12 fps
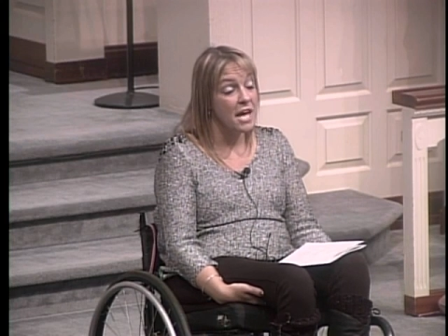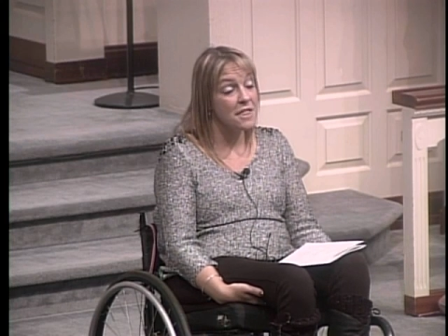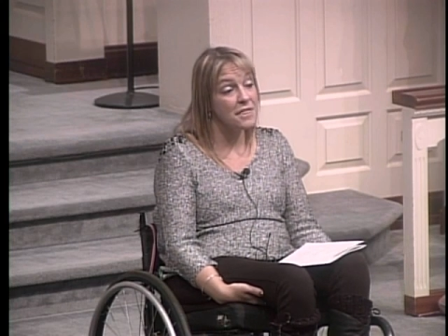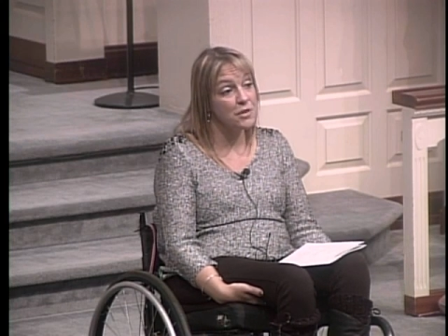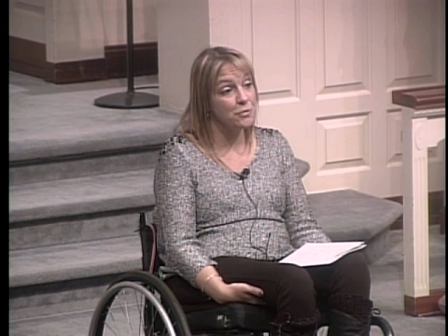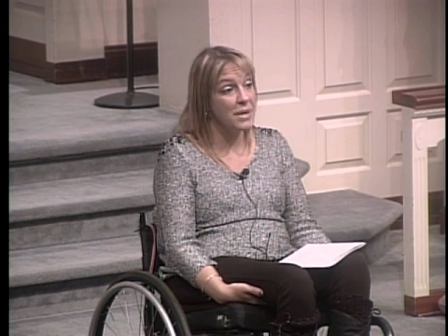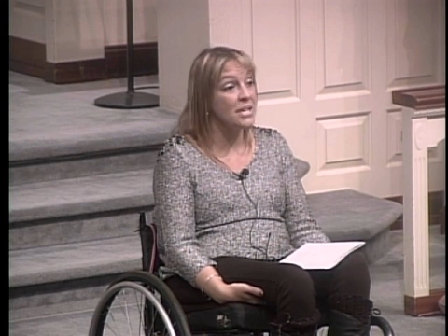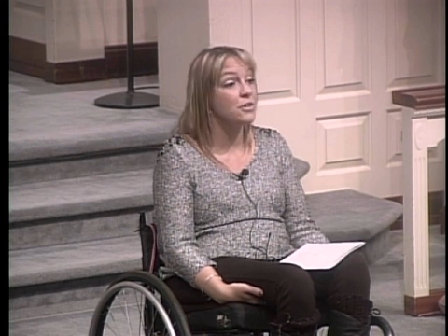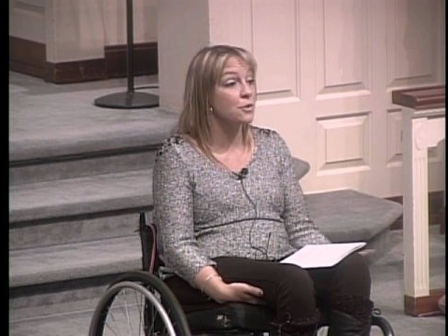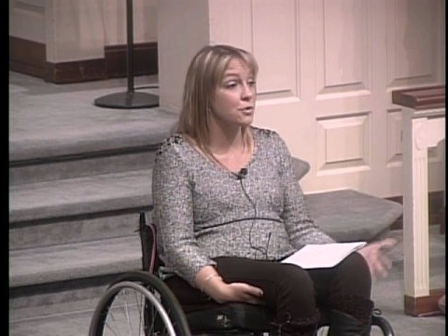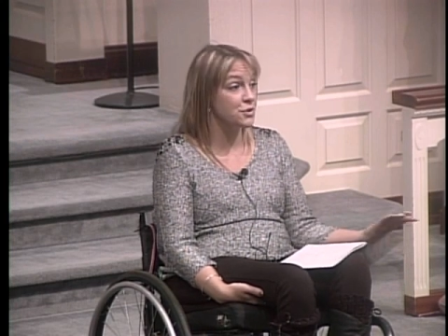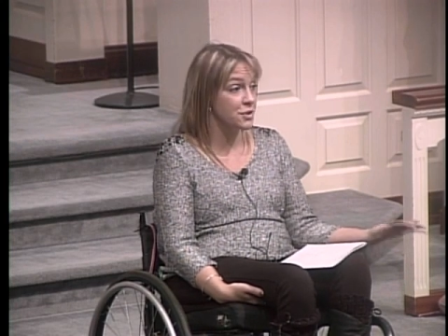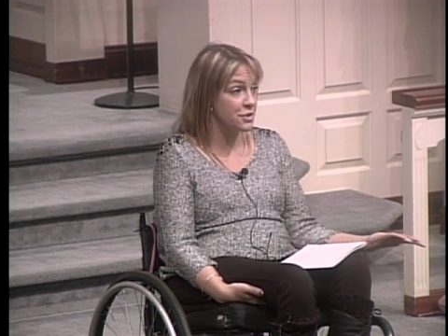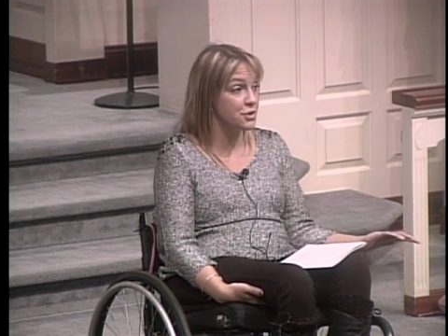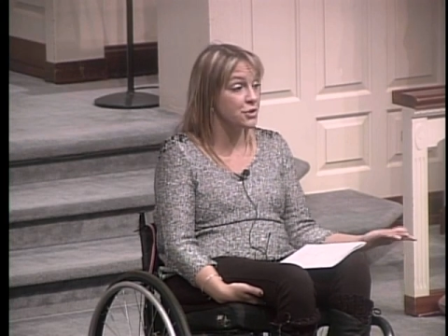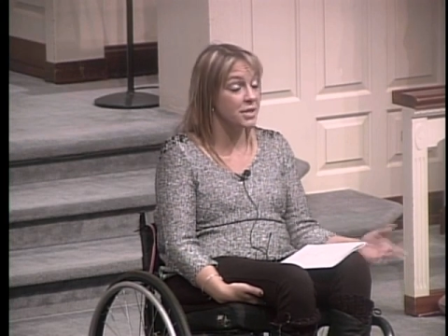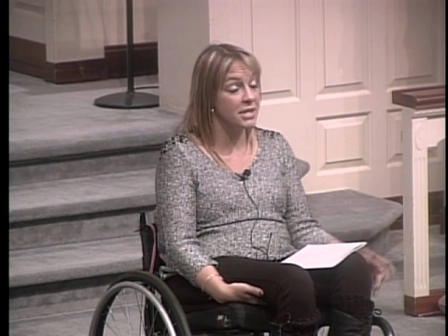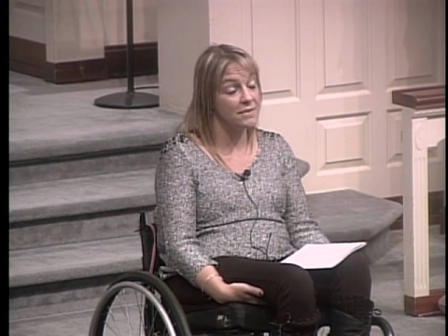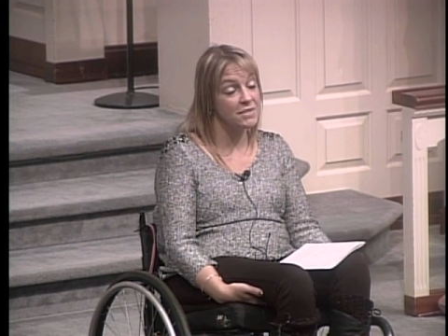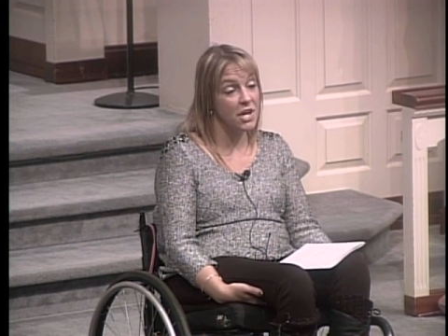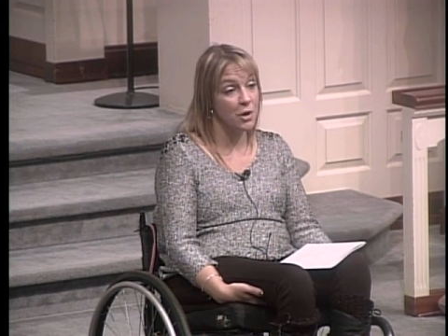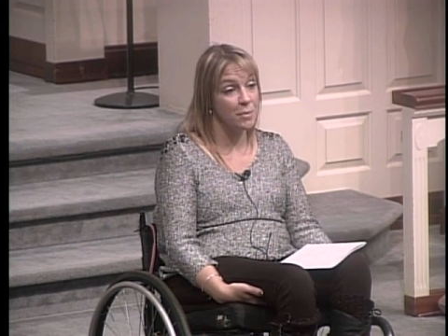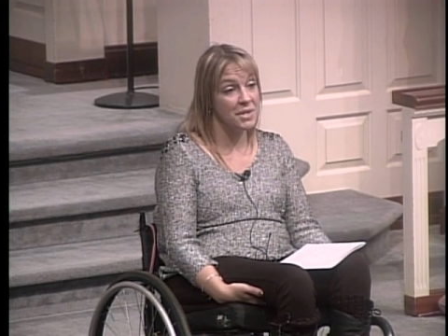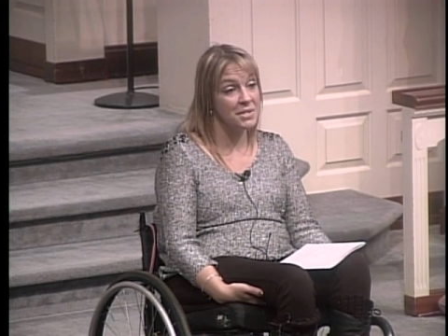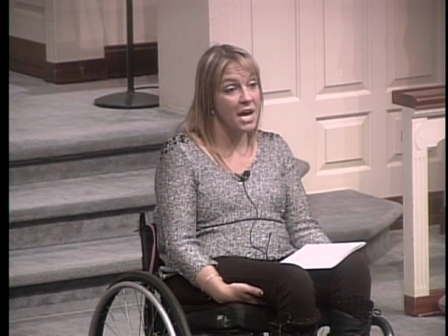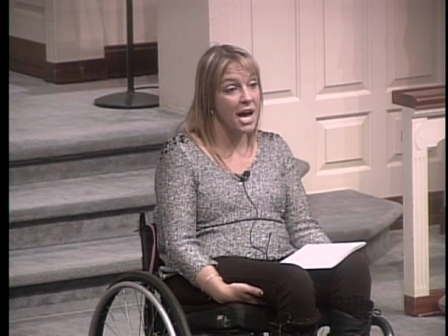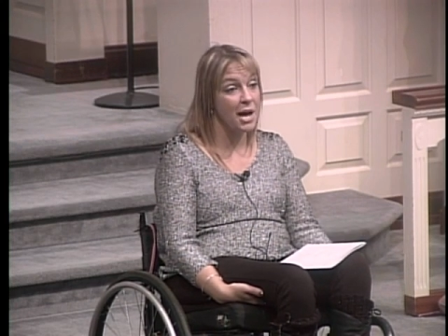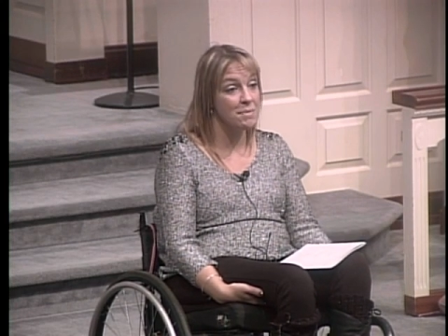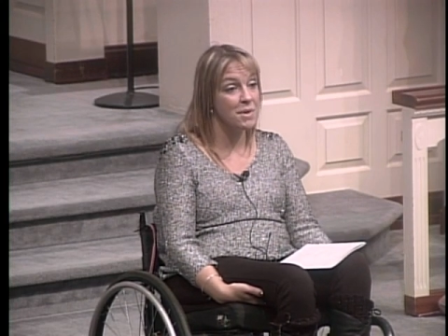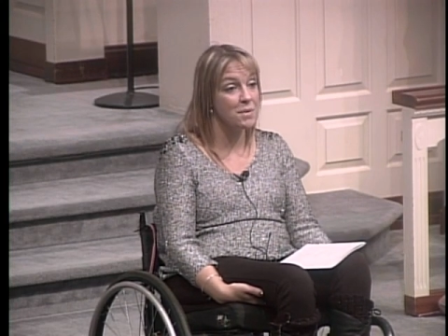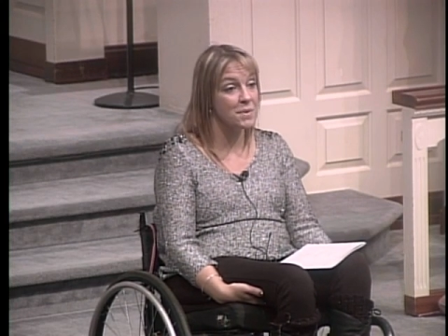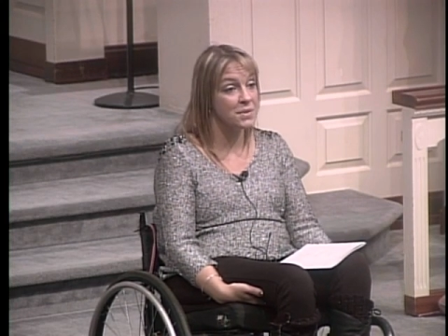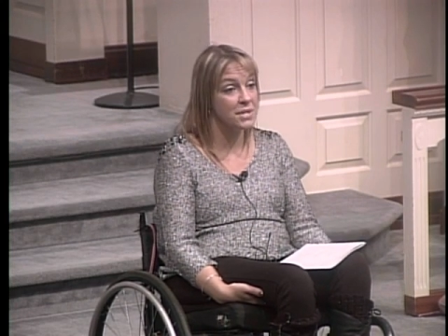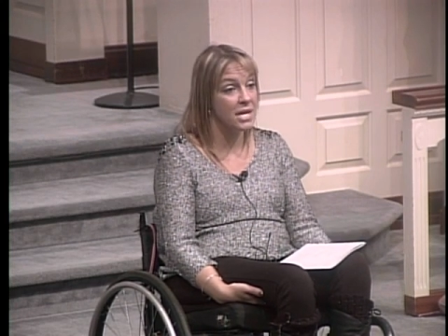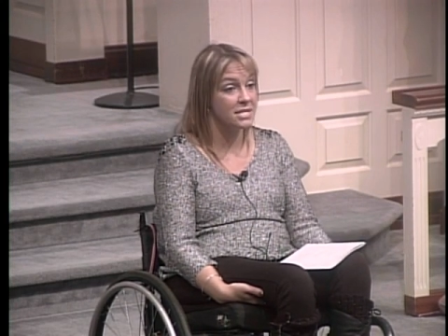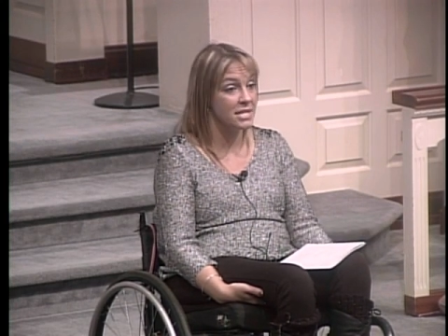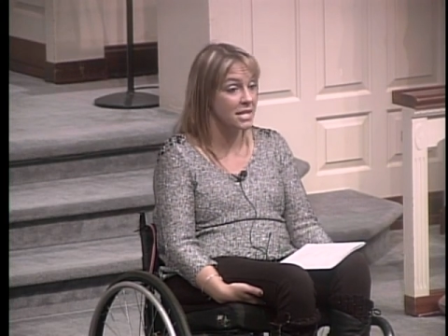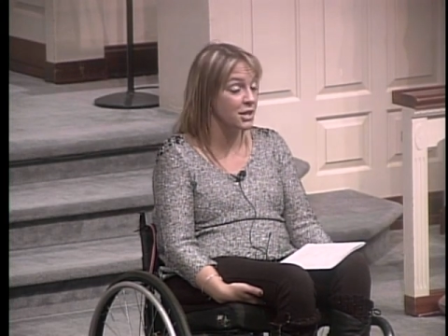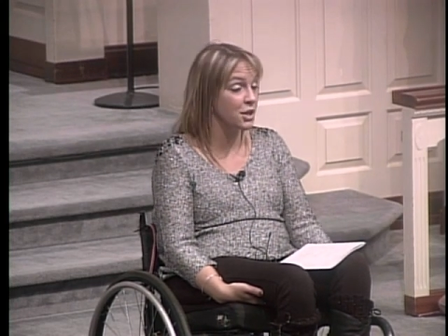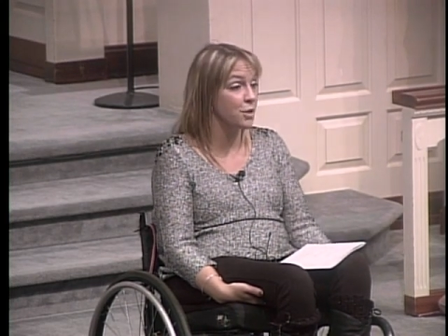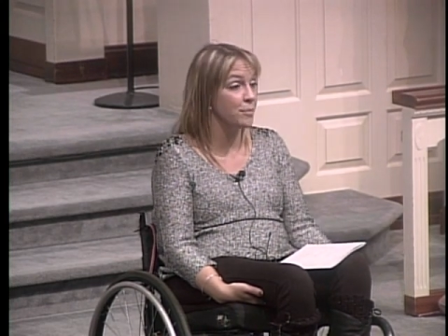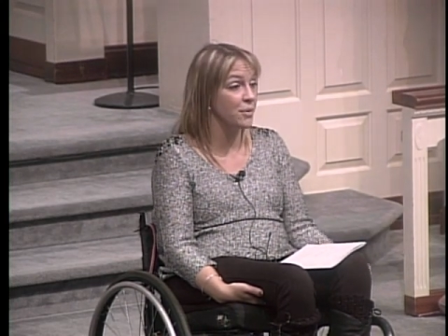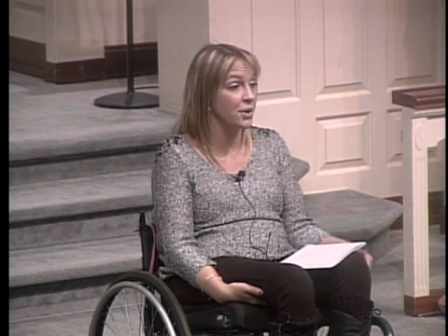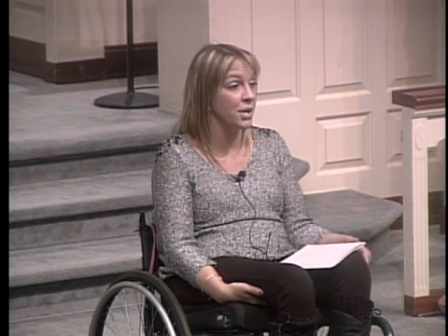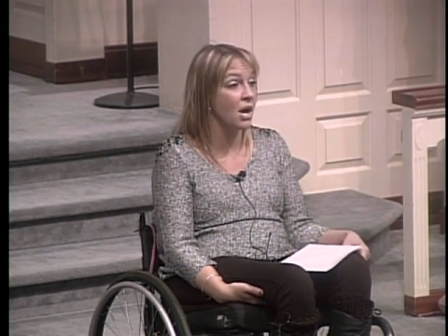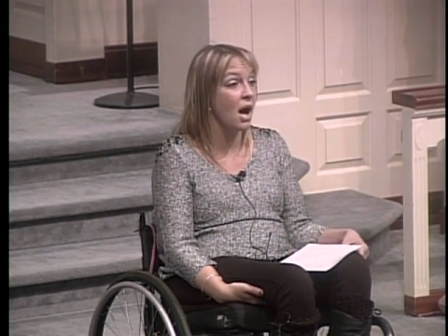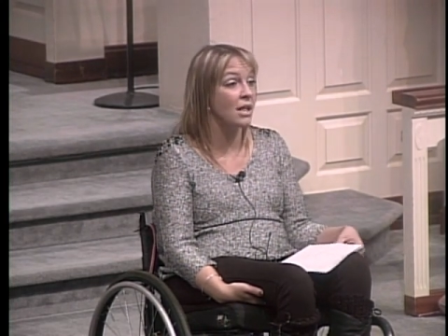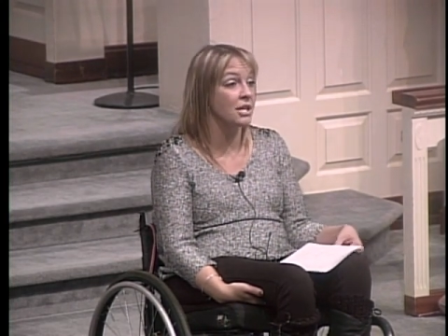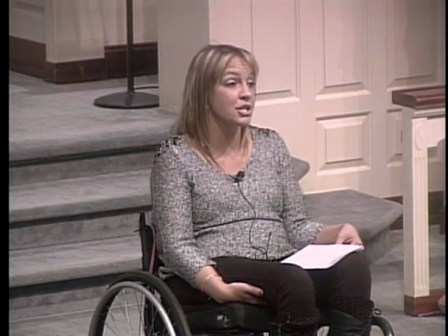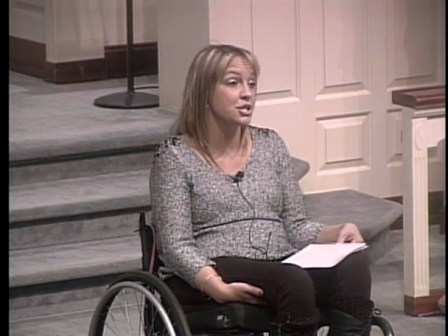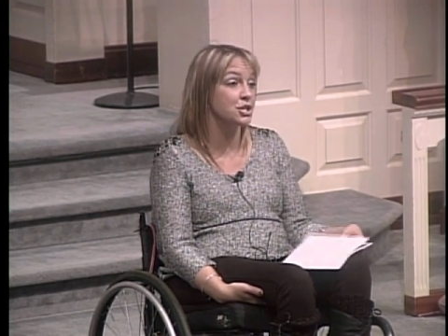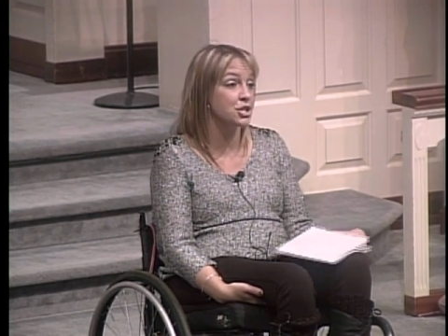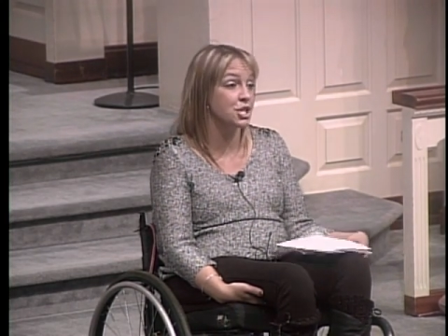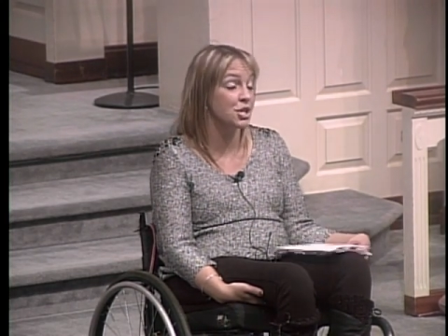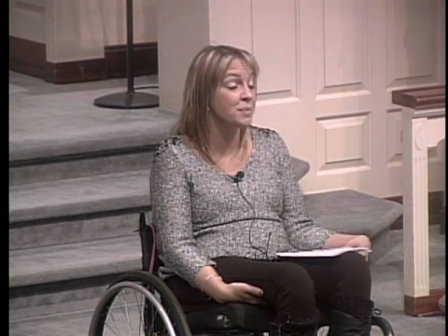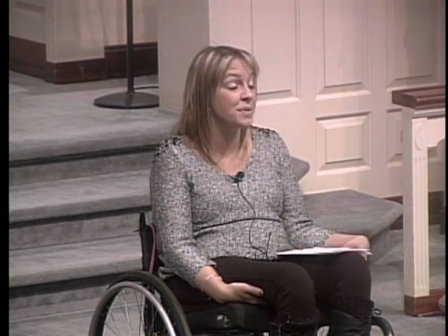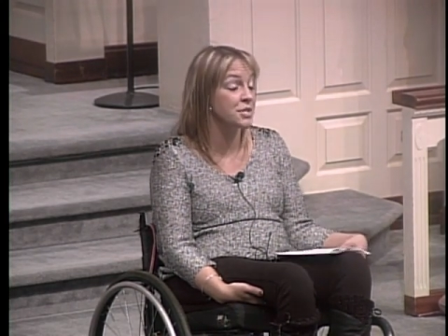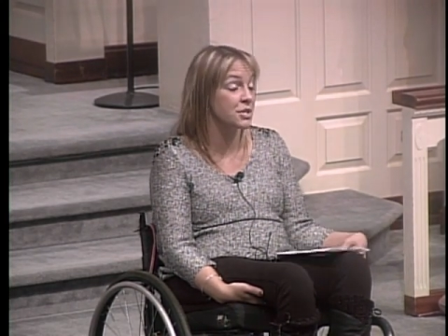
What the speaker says: And then we had an older sister that lived at home at the time that was attending the community college, and she went to